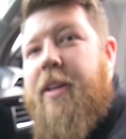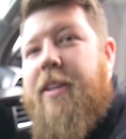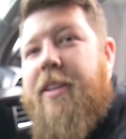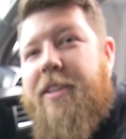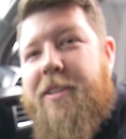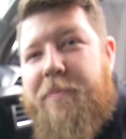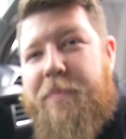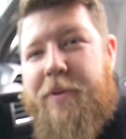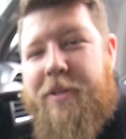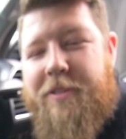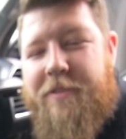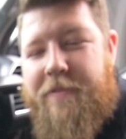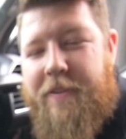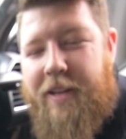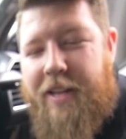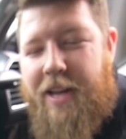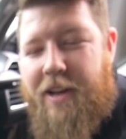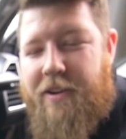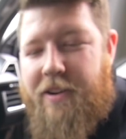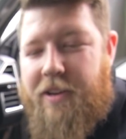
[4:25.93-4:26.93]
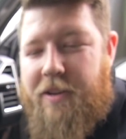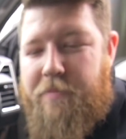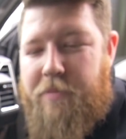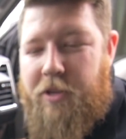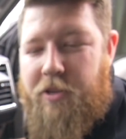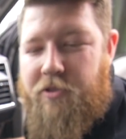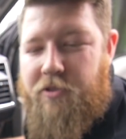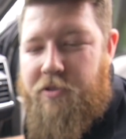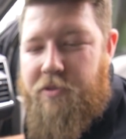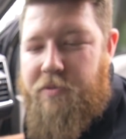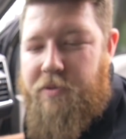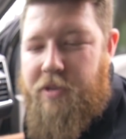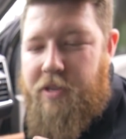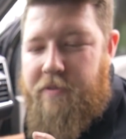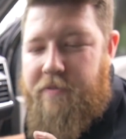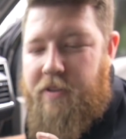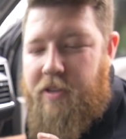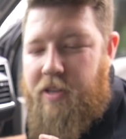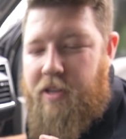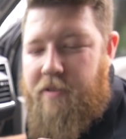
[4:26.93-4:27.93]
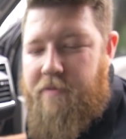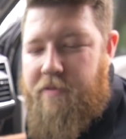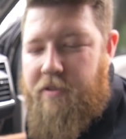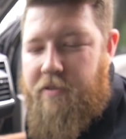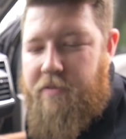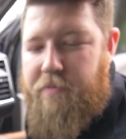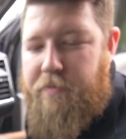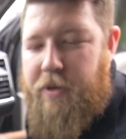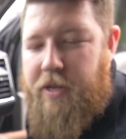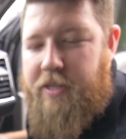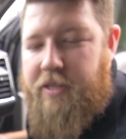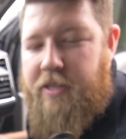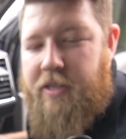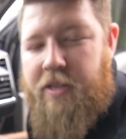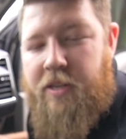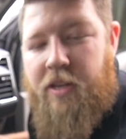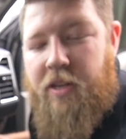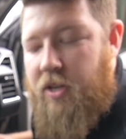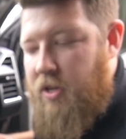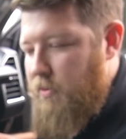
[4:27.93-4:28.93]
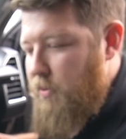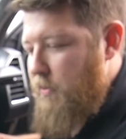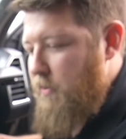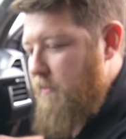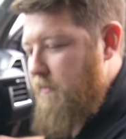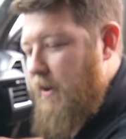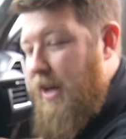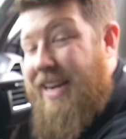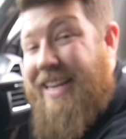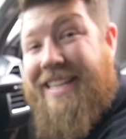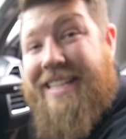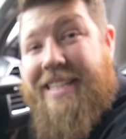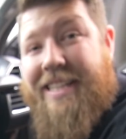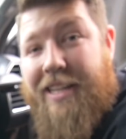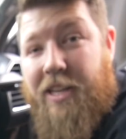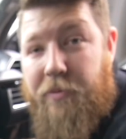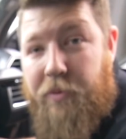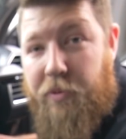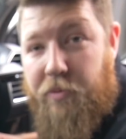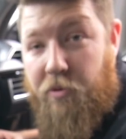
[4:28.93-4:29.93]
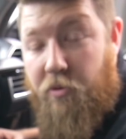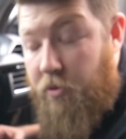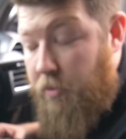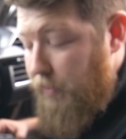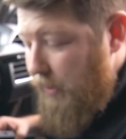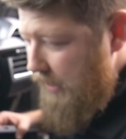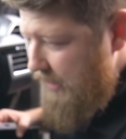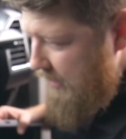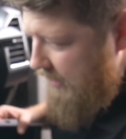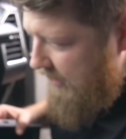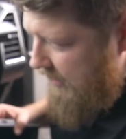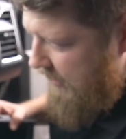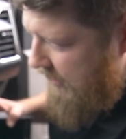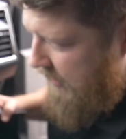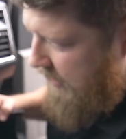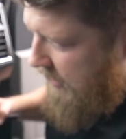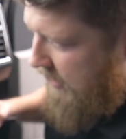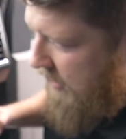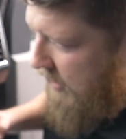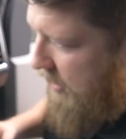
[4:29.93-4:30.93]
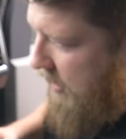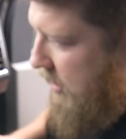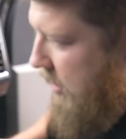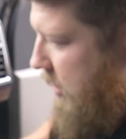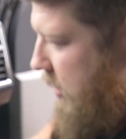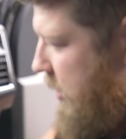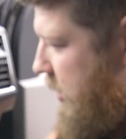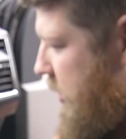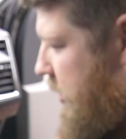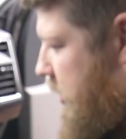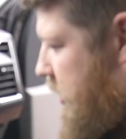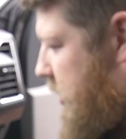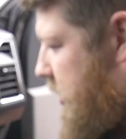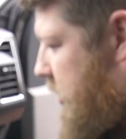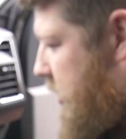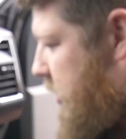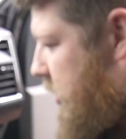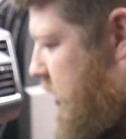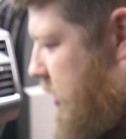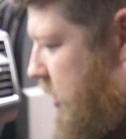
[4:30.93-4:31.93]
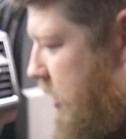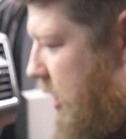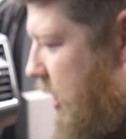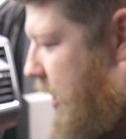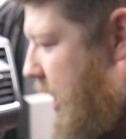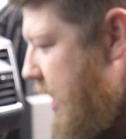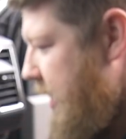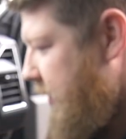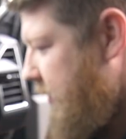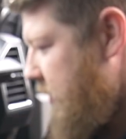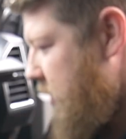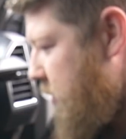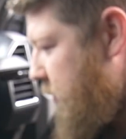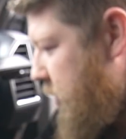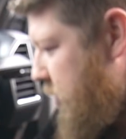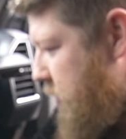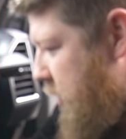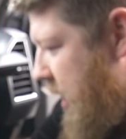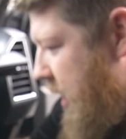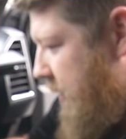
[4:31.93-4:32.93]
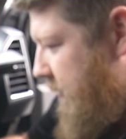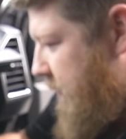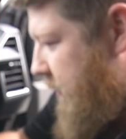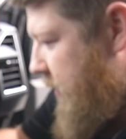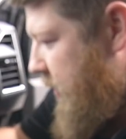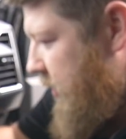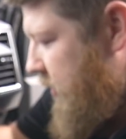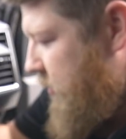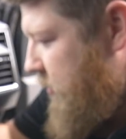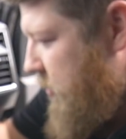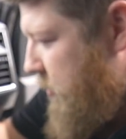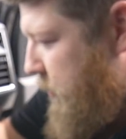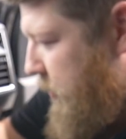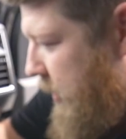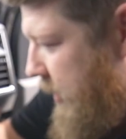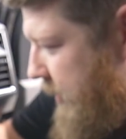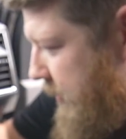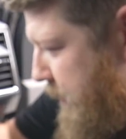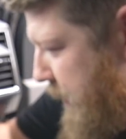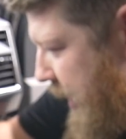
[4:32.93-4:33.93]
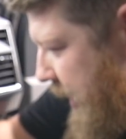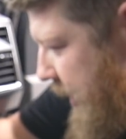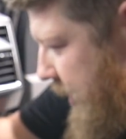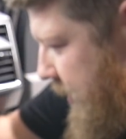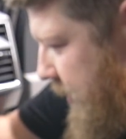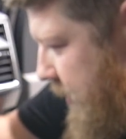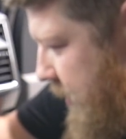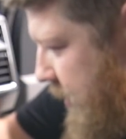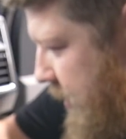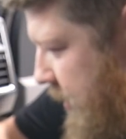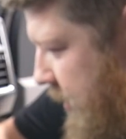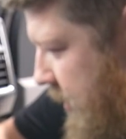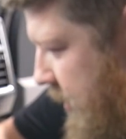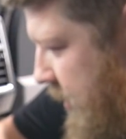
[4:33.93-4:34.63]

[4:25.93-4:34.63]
This piece fell out and I'm not sure where it fell off of, but we will find it and we will replace it. Alrighty, so we do have two plugs back here.